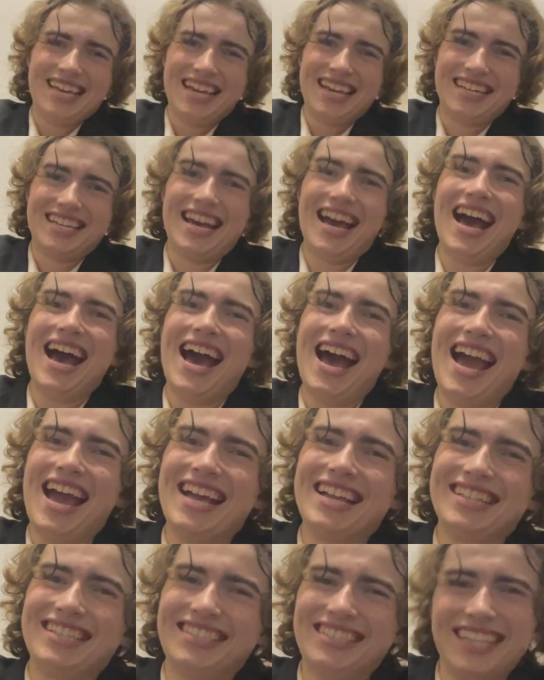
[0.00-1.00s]
And
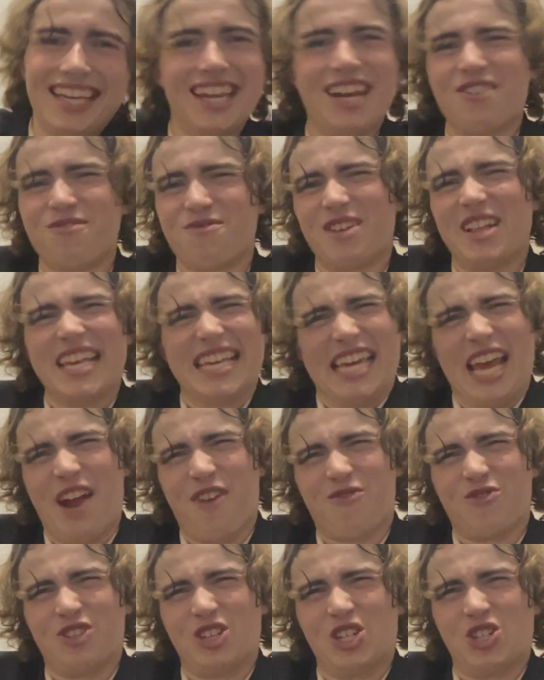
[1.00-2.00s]
I didn't really care
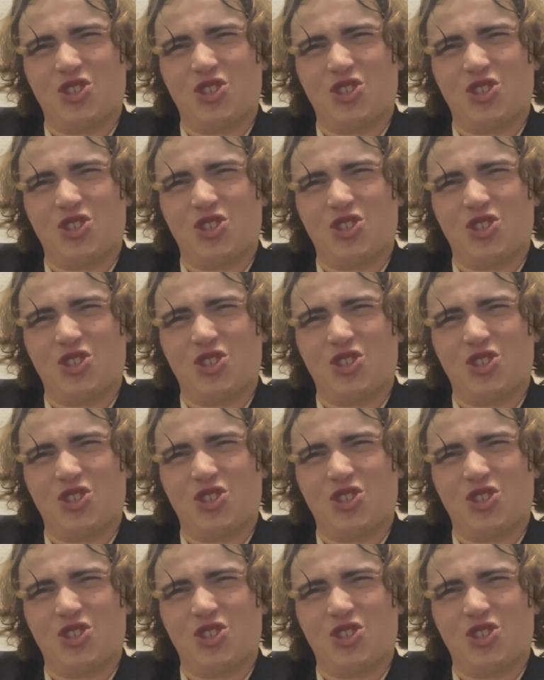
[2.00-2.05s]
for this